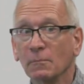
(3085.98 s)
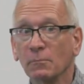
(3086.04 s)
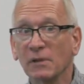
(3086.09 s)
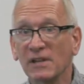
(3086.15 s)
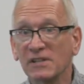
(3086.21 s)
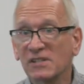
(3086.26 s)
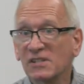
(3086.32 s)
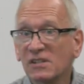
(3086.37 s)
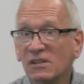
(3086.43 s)

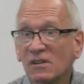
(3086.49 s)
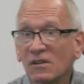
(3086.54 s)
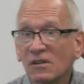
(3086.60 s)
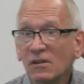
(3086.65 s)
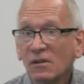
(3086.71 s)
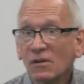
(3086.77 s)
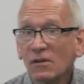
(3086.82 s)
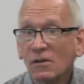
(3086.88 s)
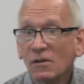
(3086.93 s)
Plus,
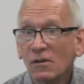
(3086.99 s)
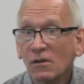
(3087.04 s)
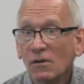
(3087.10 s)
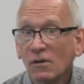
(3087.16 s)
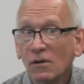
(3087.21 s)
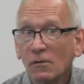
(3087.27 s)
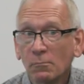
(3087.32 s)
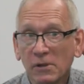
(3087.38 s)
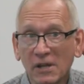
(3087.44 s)

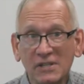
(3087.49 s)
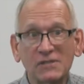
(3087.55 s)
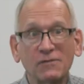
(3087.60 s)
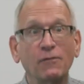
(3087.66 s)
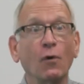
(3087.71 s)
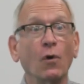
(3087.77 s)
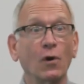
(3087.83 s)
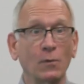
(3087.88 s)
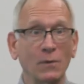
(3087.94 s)
plus
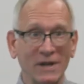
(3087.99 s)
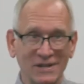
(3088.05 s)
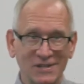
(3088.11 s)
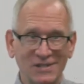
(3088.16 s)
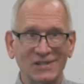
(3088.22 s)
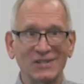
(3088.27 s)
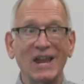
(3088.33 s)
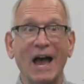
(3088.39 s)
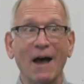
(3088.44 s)
four
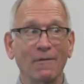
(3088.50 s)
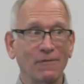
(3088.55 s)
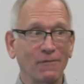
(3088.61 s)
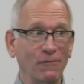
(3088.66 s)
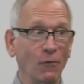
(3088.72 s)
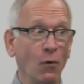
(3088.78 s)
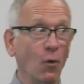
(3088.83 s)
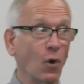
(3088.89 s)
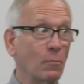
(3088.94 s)
risks, yeah,
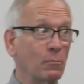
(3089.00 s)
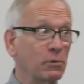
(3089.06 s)
four